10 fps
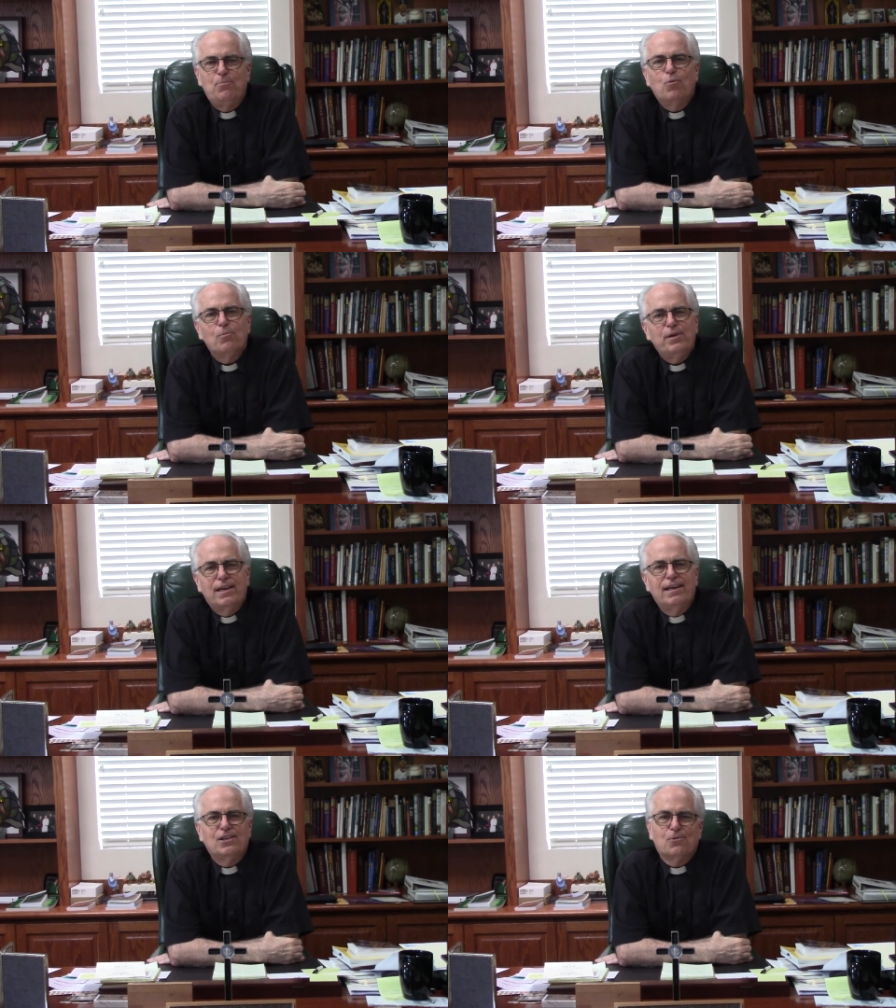we're
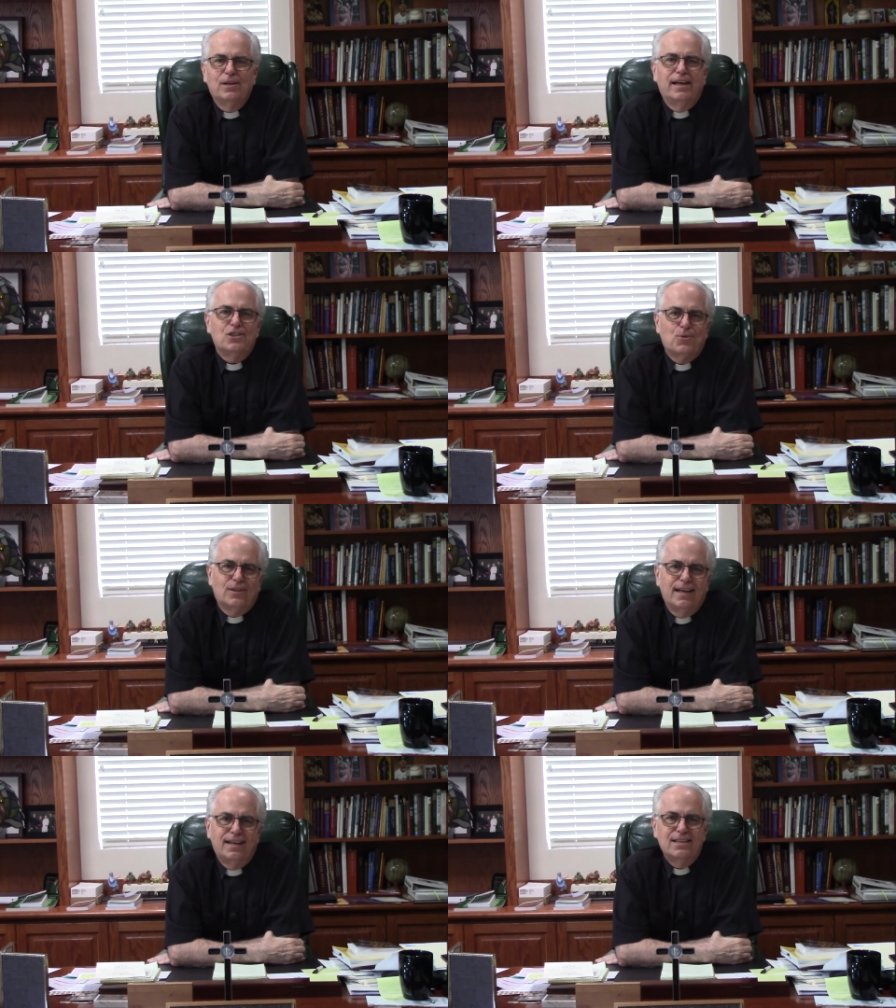beginning to realize
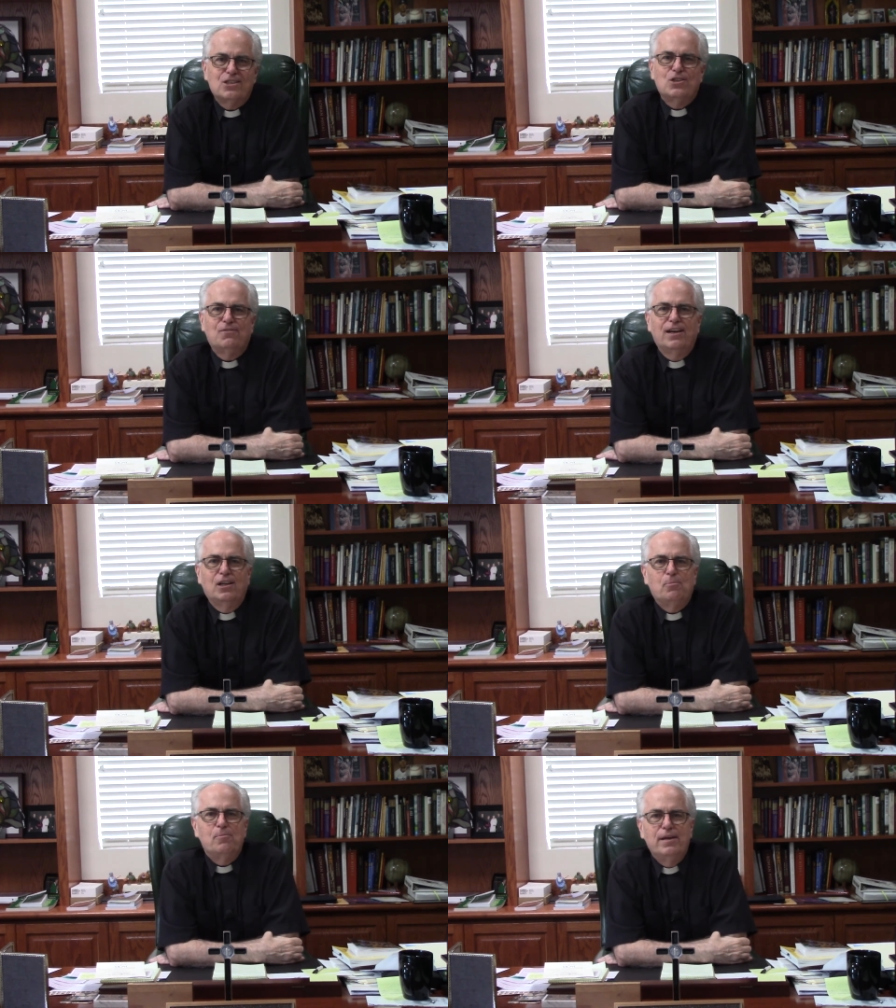what that is in
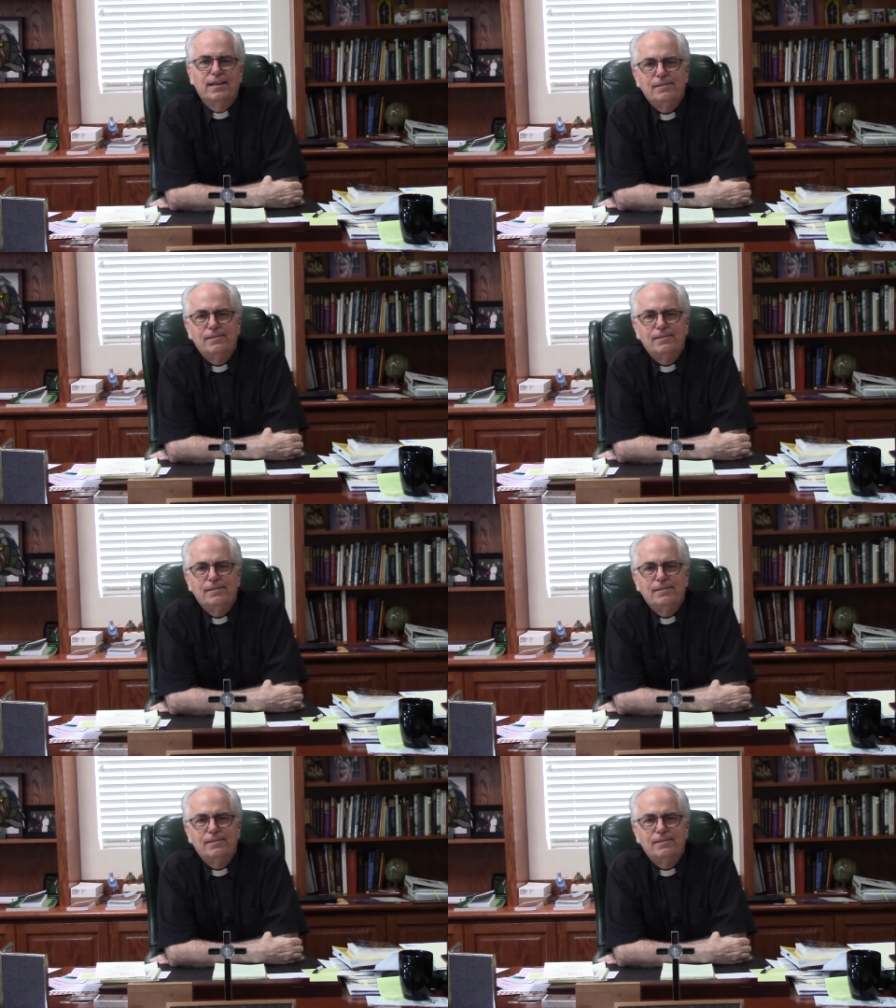development.